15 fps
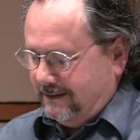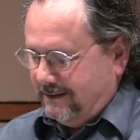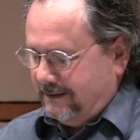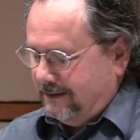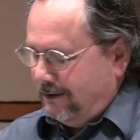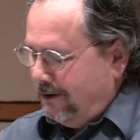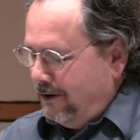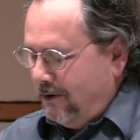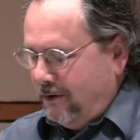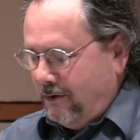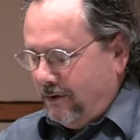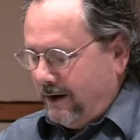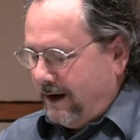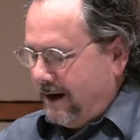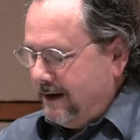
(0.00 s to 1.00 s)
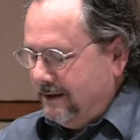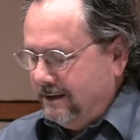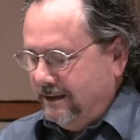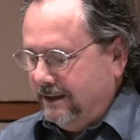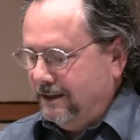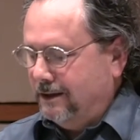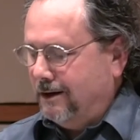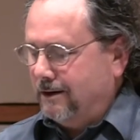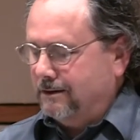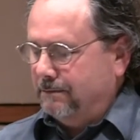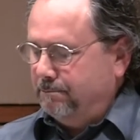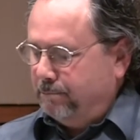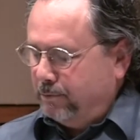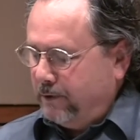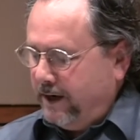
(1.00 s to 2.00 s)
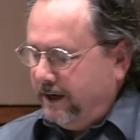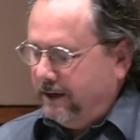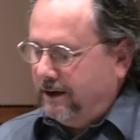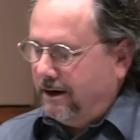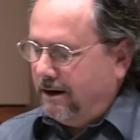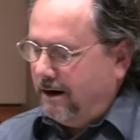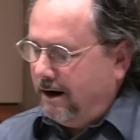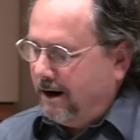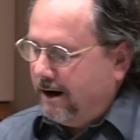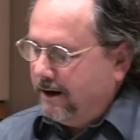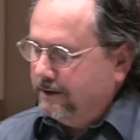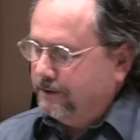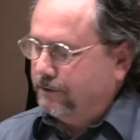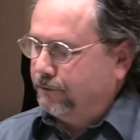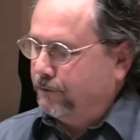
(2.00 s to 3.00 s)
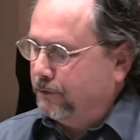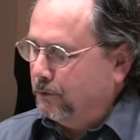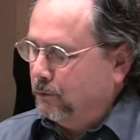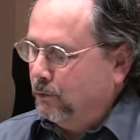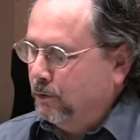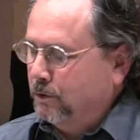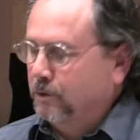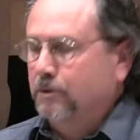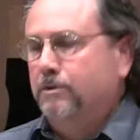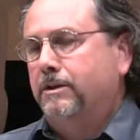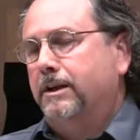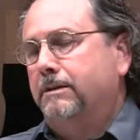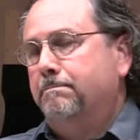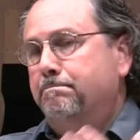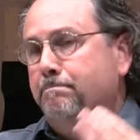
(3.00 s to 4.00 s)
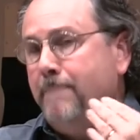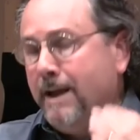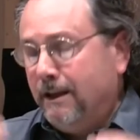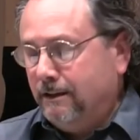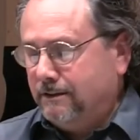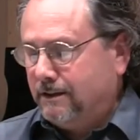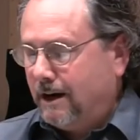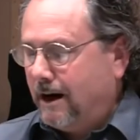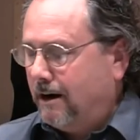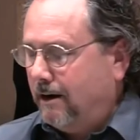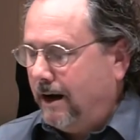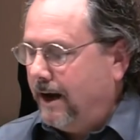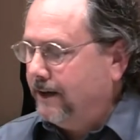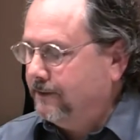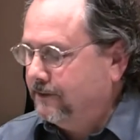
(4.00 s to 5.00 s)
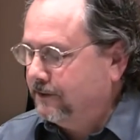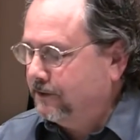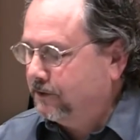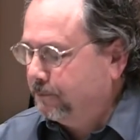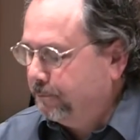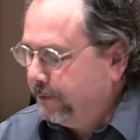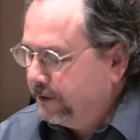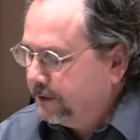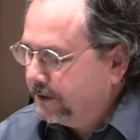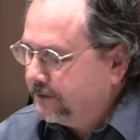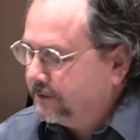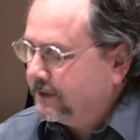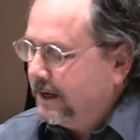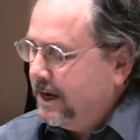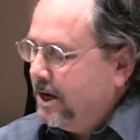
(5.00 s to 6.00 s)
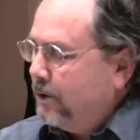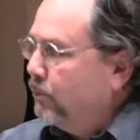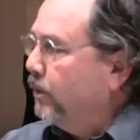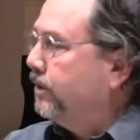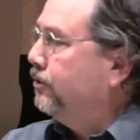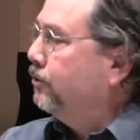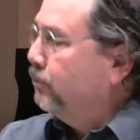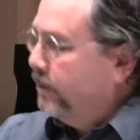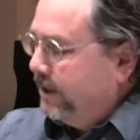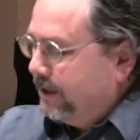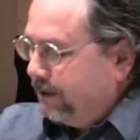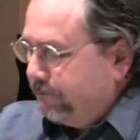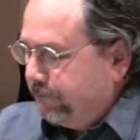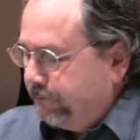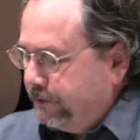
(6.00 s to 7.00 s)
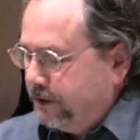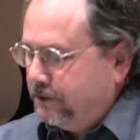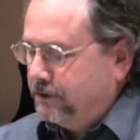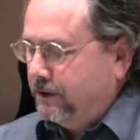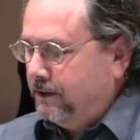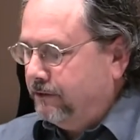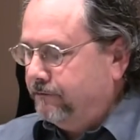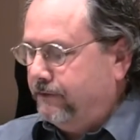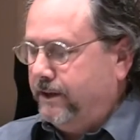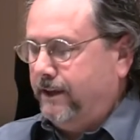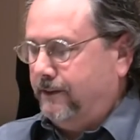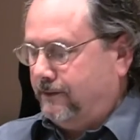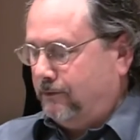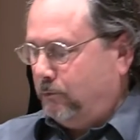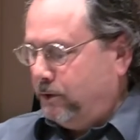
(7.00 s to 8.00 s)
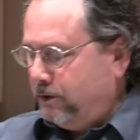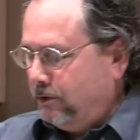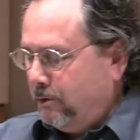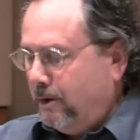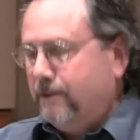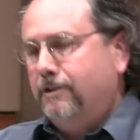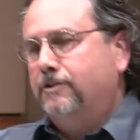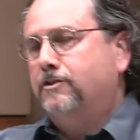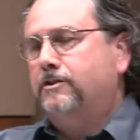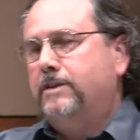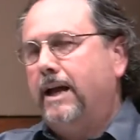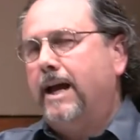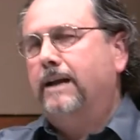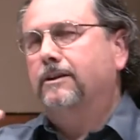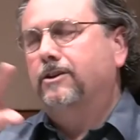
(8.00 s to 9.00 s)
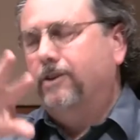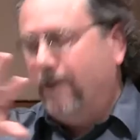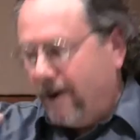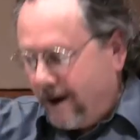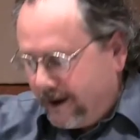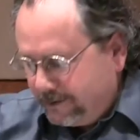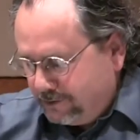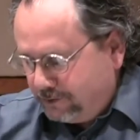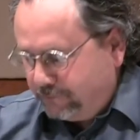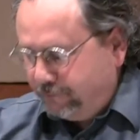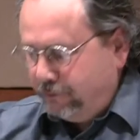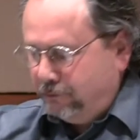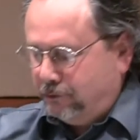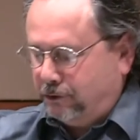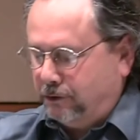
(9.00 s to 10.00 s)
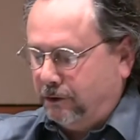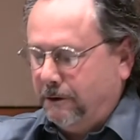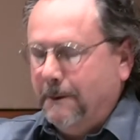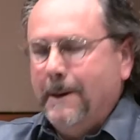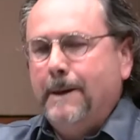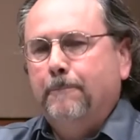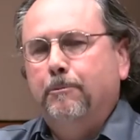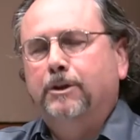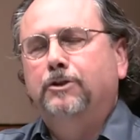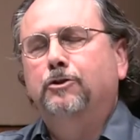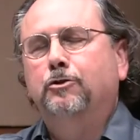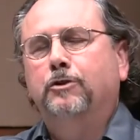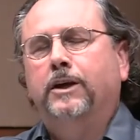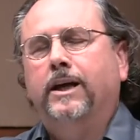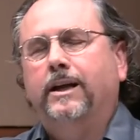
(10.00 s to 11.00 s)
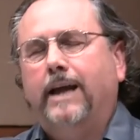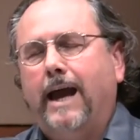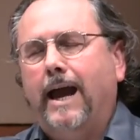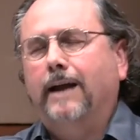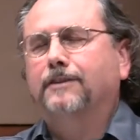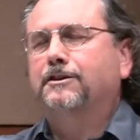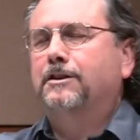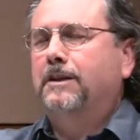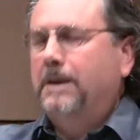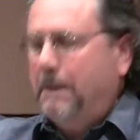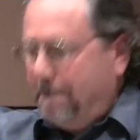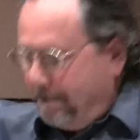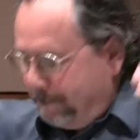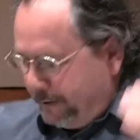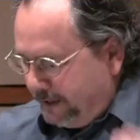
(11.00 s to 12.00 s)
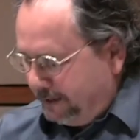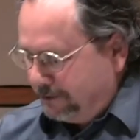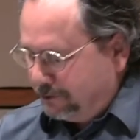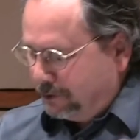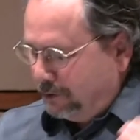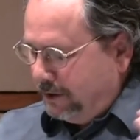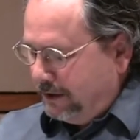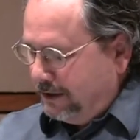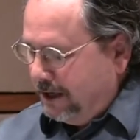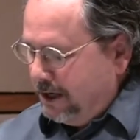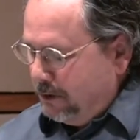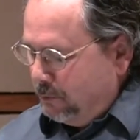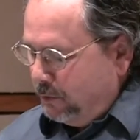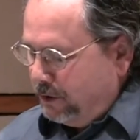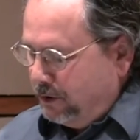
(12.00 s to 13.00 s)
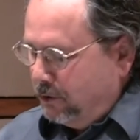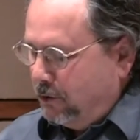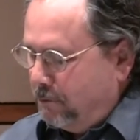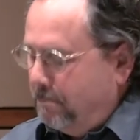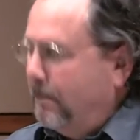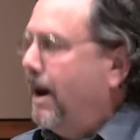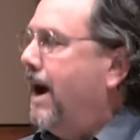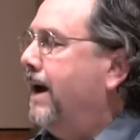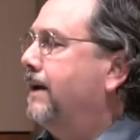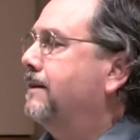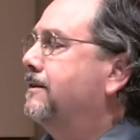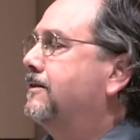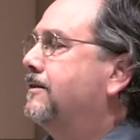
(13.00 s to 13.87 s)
Oh, I think it ought to break our hearts for the world and melt our icy spirits when you get a vision of this, when you understand God's future, when you can actually picture it with your mind's